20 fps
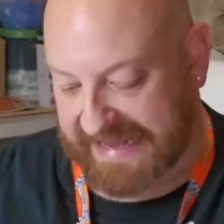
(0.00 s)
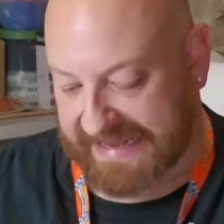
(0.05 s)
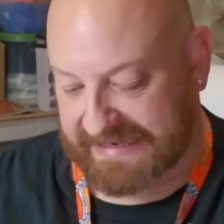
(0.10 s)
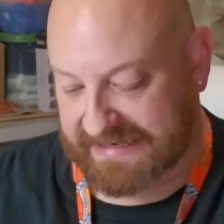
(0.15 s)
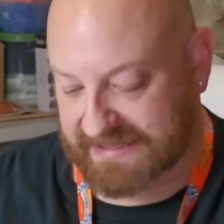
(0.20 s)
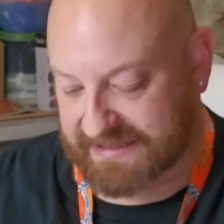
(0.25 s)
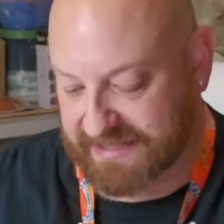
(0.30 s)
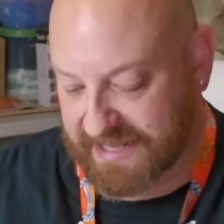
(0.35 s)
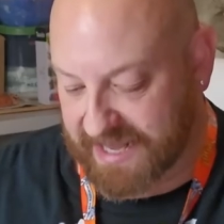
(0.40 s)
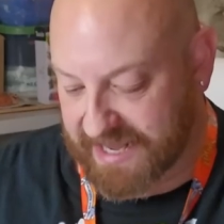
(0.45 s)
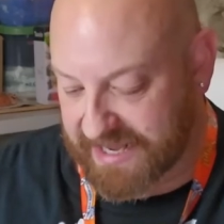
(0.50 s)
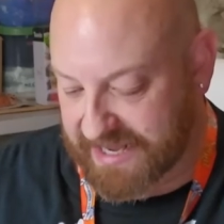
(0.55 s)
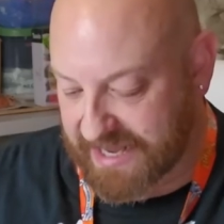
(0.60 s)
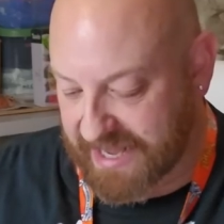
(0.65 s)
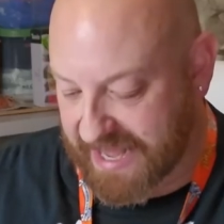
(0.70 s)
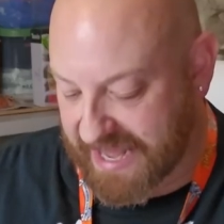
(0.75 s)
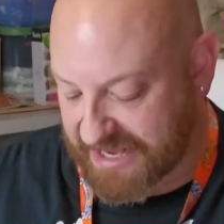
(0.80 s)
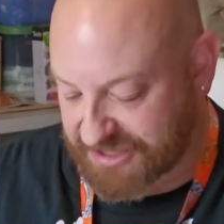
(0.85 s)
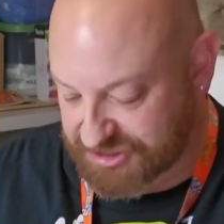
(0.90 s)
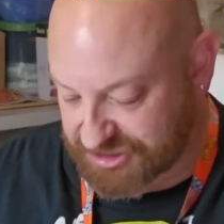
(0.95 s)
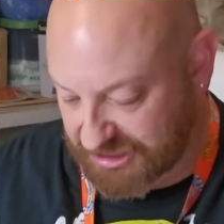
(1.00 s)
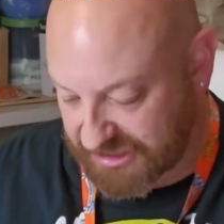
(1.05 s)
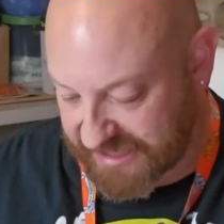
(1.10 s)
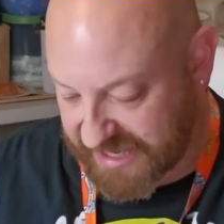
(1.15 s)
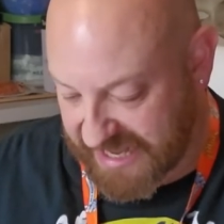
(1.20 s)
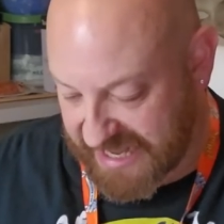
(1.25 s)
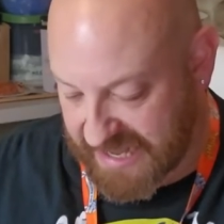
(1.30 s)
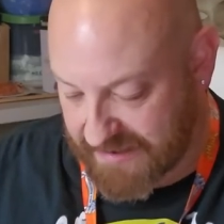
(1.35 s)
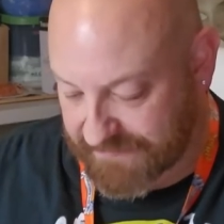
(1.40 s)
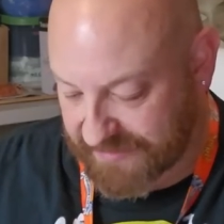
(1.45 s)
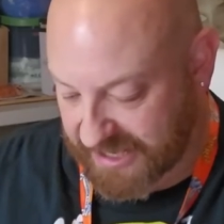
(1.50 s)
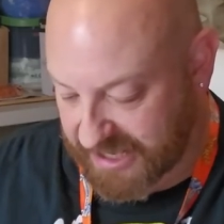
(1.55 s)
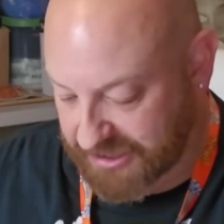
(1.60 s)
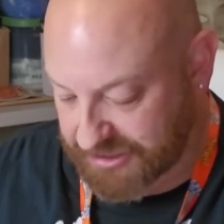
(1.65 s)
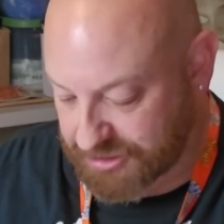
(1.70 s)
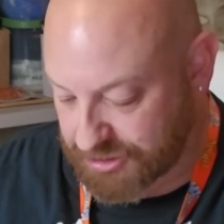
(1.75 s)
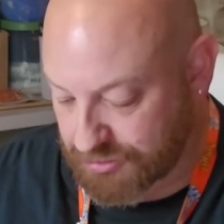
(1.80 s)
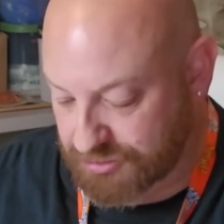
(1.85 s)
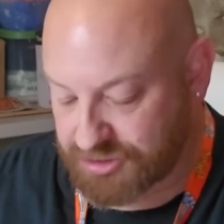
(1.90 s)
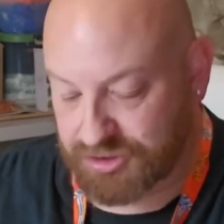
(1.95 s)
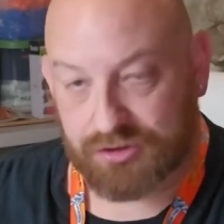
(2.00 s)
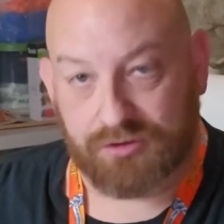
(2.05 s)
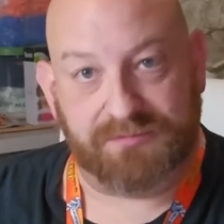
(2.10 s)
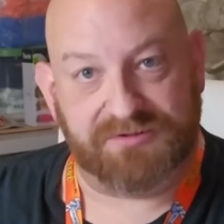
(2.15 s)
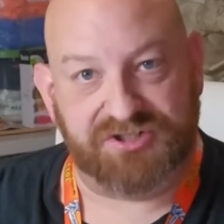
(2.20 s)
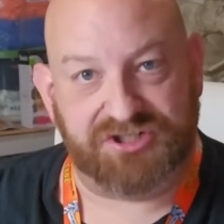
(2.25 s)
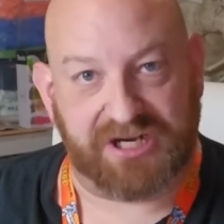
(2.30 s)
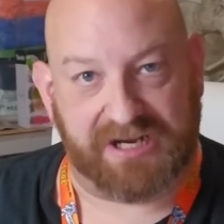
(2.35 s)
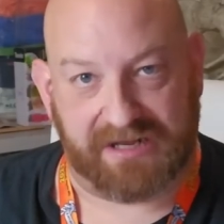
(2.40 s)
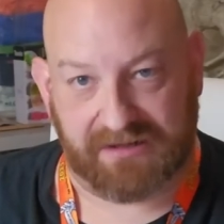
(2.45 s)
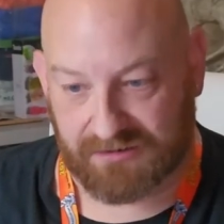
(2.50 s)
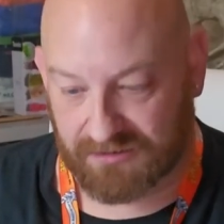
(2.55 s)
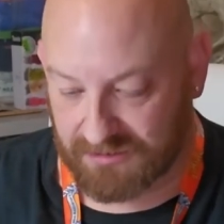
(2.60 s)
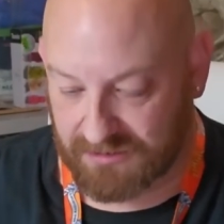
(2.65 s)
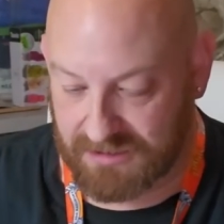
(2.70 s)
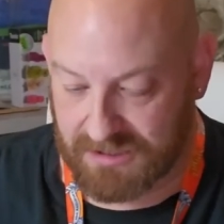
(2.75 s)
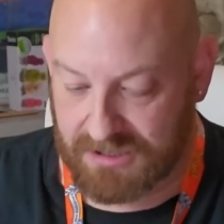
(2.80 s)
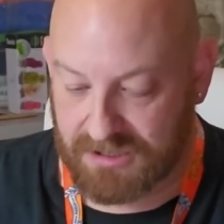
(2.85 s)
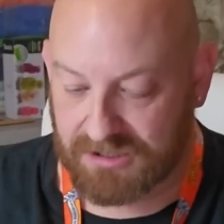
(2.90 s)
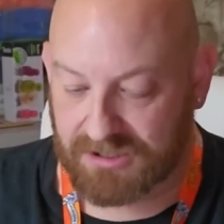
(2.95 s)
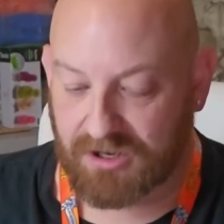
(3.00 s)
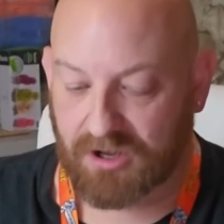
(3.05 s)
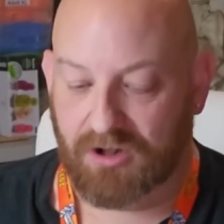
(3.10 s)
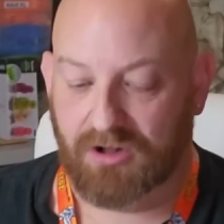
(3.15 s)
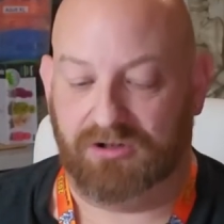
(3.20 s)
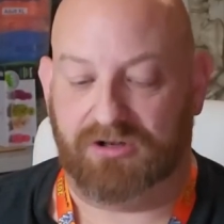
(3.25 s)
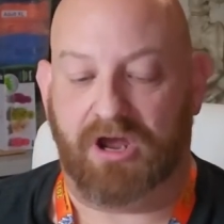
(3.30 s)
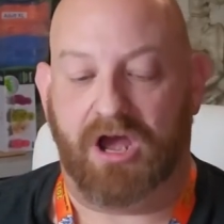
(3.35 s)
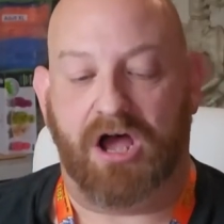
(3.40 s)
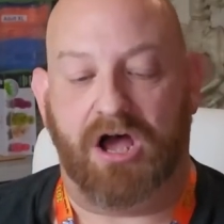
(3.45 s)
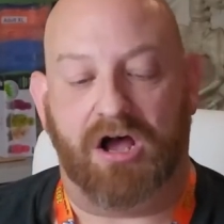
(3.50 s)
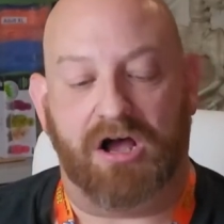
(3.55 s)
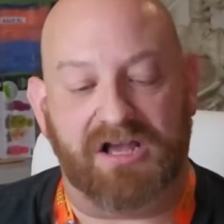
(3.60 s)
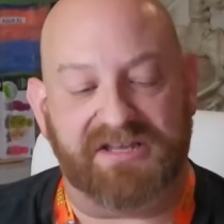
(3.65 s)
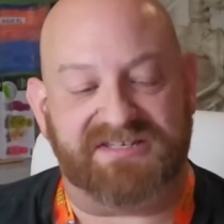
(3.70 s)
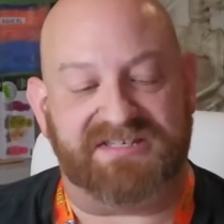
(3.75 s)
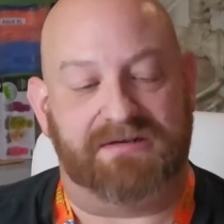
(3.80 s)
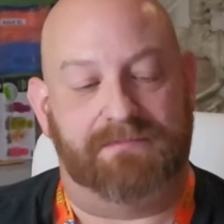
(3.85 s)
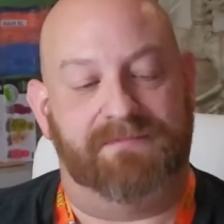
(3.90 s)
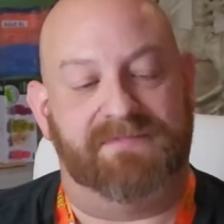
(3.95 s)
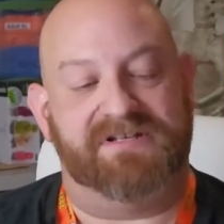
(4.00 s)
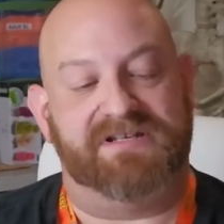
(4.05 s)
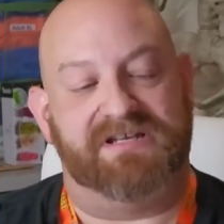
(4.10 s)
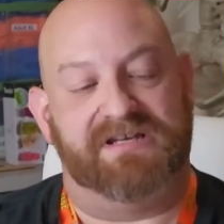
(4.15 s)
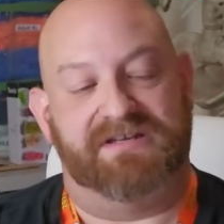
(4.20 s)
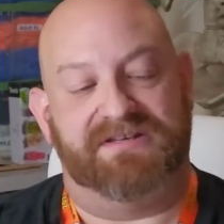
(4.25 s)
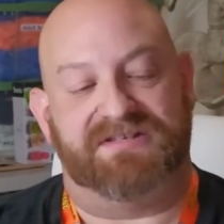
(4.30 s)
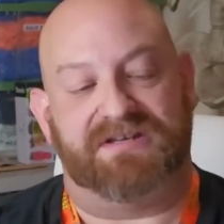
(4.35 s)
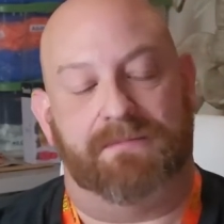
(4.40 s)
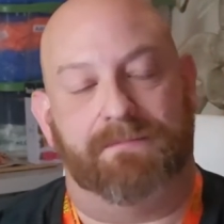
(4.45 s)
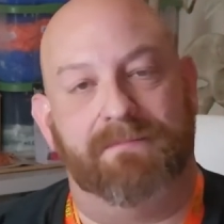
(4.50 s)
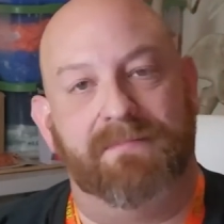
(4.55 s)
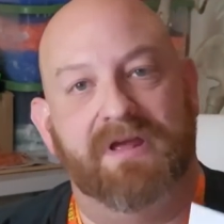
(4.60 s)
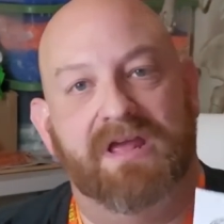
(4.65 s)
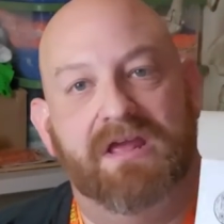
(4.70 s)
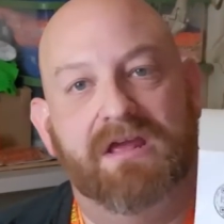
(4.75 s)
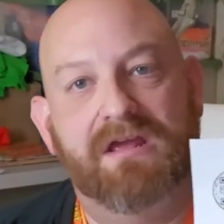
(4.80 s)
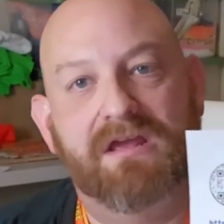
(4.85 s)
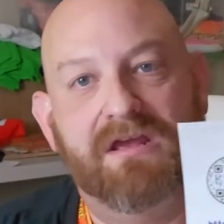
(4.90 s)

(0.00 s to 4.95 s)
And they actually have a YouTube channel called Awesometism.